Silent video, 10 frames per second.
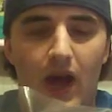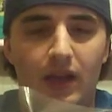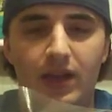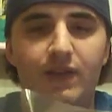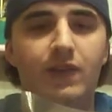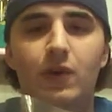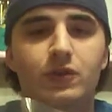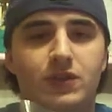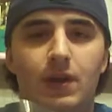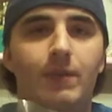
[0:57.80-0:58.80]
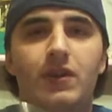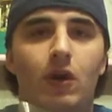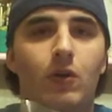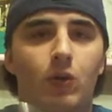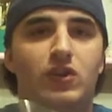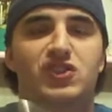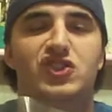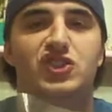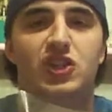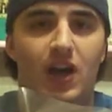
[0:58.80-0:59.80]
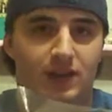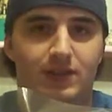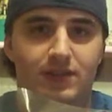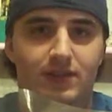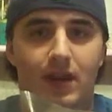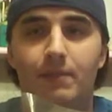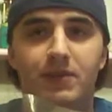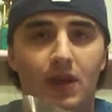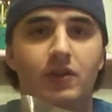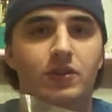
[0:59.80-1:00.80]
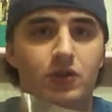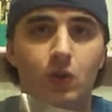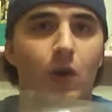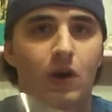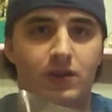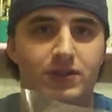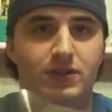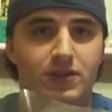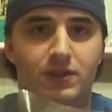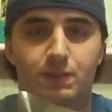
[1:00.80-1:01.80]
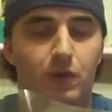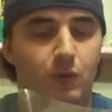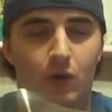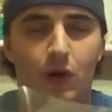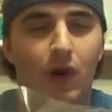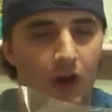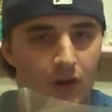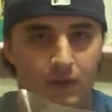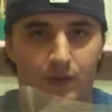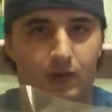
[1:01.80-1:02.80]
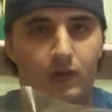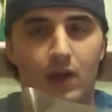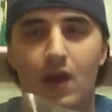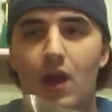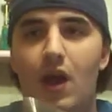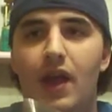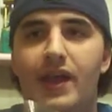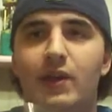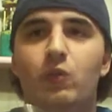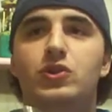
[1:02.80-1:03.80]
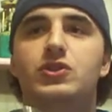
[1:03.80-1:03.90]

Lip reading: even though some of the artwork sucked, I'm telling you, two artists in this book were horrible. It was